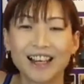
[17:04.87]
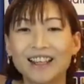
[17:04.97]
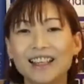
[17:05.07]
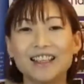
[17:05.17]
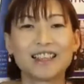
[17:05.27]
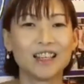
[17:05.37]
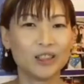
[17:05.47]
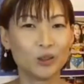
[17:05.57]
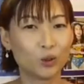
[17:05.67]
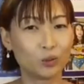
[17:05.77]
are things that
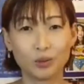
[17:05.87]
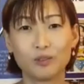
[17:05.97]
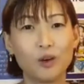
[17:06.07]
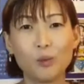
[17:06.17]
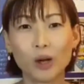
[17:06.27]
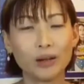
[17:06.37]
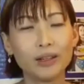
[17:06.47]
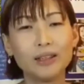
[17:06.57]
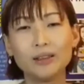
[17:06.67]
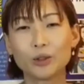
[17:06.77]
you don't perform well
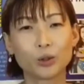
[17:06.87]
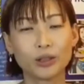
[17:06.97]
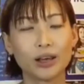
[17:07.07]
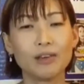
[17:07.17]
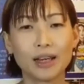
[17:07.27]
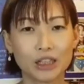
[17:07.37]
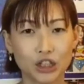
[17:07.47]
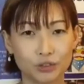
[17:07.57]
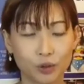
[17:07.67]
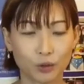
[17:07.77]
in, you don't have
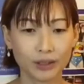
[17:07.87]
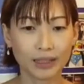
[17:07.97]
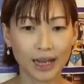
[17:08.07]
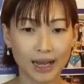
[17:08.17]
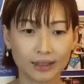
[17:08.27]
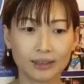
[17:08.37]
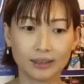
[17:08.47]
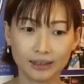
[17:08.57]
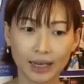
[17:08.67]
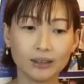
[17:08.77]
energy for it, and
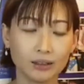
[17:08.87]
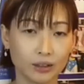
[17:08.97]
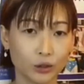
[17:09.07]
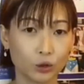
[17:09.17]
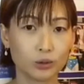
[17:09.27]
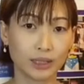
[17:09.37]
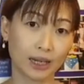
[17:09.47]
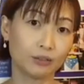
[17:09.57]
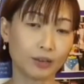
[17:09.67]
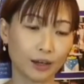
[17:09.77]
again, the use
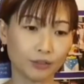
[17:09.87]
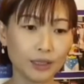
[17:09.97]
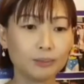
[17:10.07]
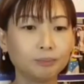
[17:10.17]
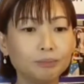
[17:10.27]
can vary.